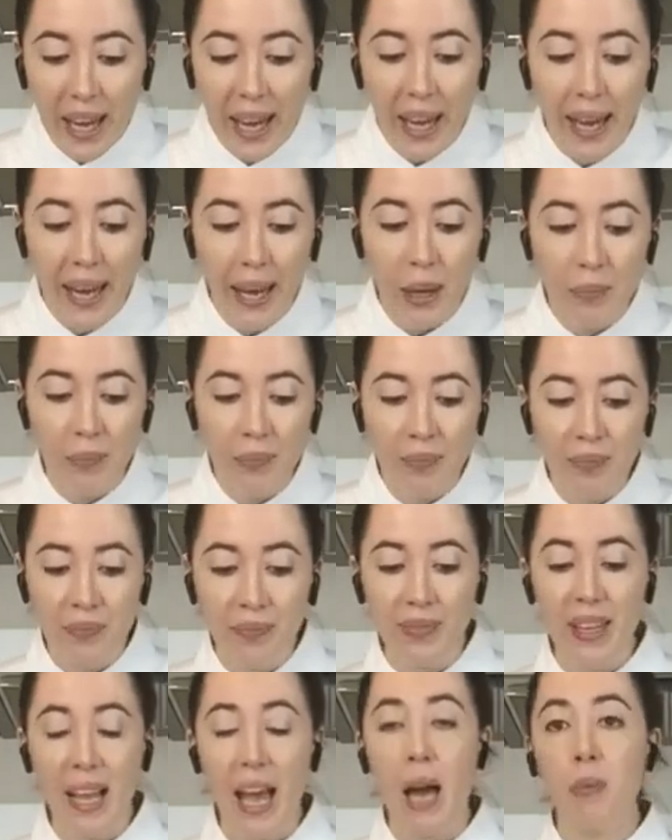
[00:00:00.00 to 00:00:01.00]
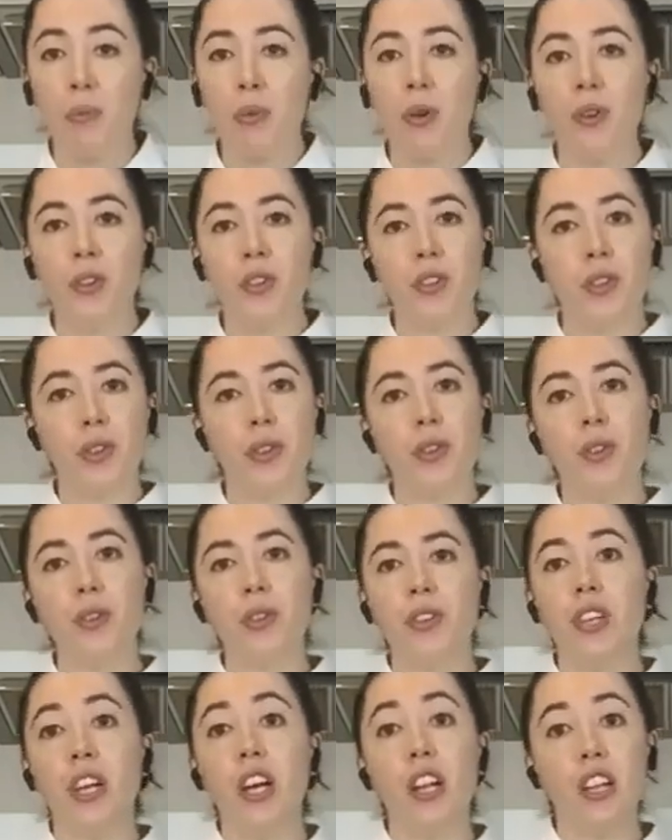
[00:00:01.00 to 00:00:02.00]
I'm going
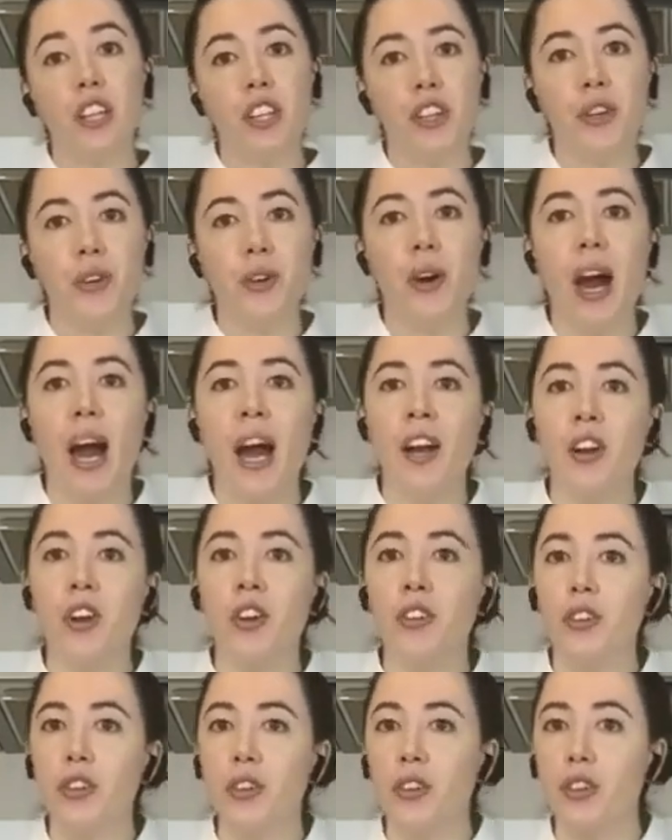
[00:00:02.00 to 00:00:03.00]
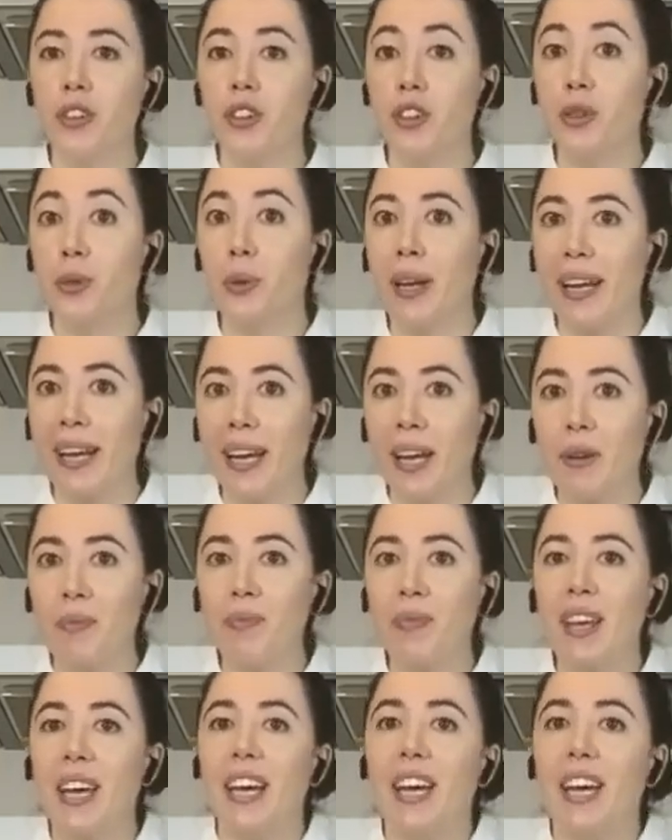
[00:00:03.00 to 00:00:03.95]
to tell you another trick.